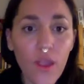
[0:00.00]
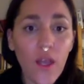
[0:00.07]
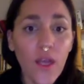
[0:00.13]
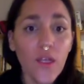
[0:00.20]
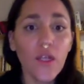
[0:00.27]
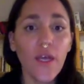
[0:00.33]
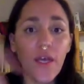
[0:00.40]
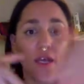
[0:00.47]

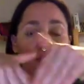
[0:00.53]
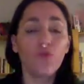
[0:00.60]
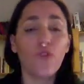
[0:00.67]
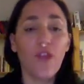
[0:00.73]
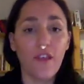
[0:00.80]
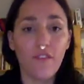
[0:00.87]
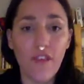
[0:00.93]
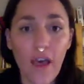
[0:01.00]
to
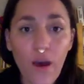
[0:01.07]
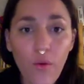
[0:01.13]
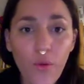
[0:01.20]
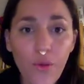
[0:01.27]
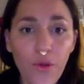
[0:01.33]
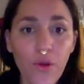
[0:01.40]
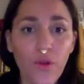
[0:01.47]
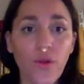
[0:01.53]
the
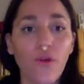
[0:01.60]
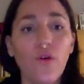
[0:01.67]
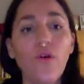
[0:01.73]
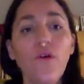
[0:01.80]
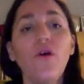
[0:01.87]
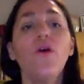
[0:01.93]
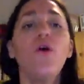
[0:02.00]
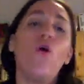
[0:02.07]
south, no,
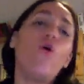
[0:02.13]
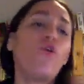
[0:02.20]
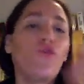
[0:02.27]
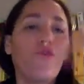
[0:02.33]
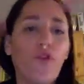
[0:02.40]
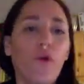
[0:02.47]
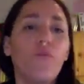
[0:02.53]
or from